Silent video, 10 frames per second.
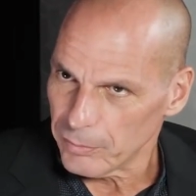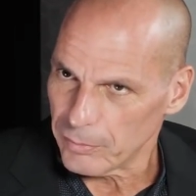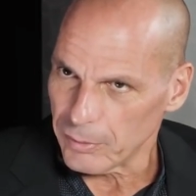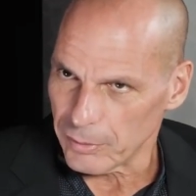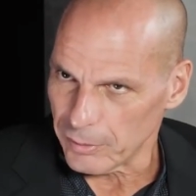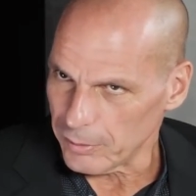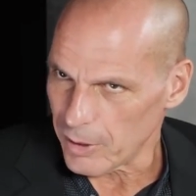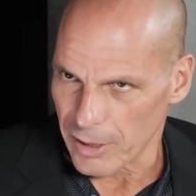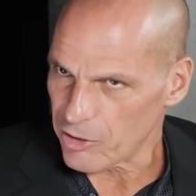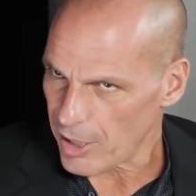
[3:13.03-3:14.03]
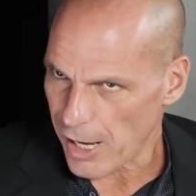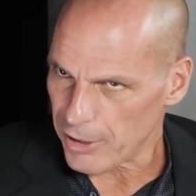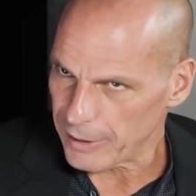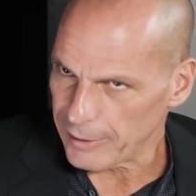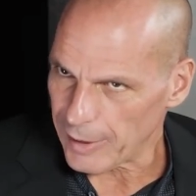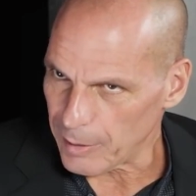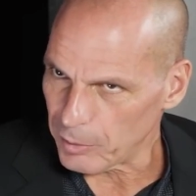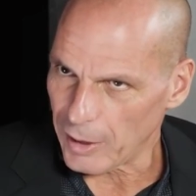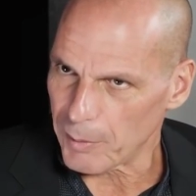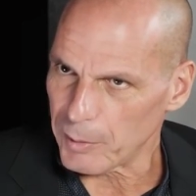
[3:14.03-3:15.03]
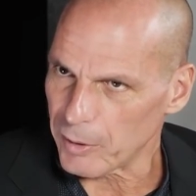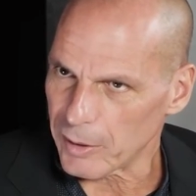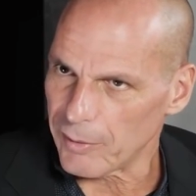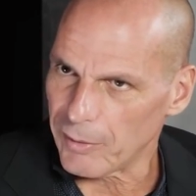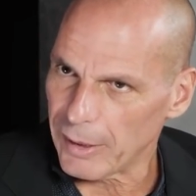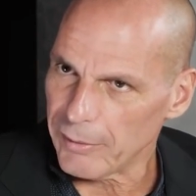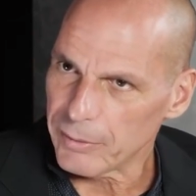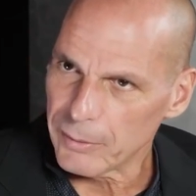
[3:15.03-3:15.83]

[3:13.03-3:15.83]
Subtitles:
Mm-hmm. You can check out anytime you like, but you can never leave.